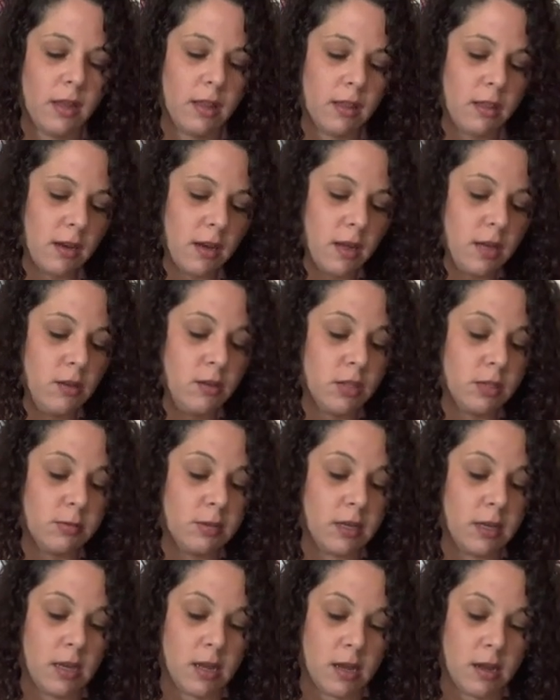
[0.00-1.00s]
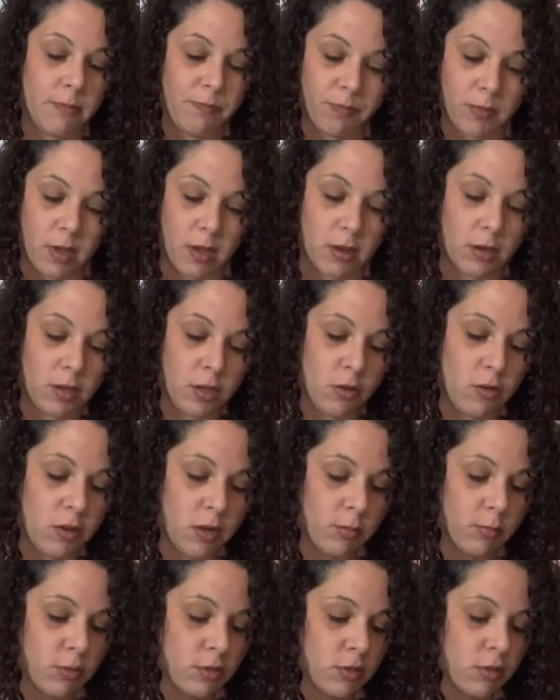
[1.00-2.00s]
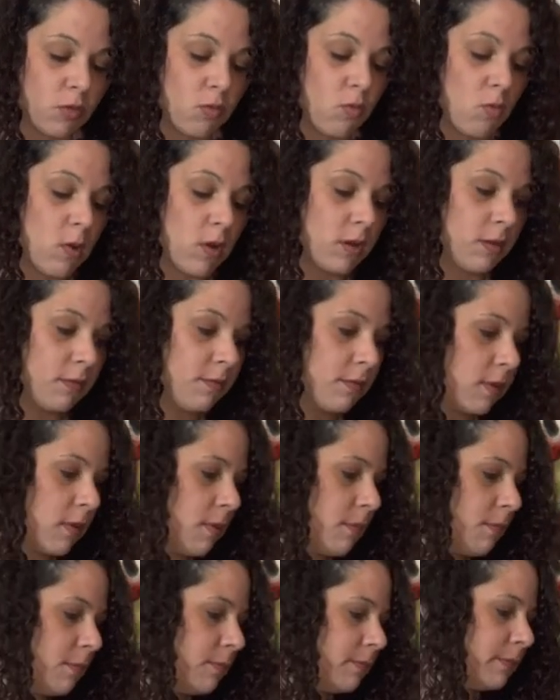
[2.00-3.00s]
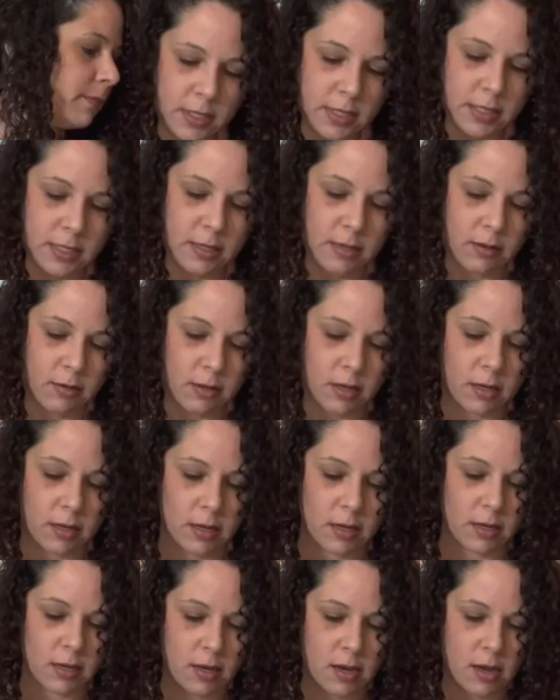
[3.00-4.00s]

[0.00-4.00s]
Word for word: that I used to be able to eat, and cucumbers are one of them. So we'll cut it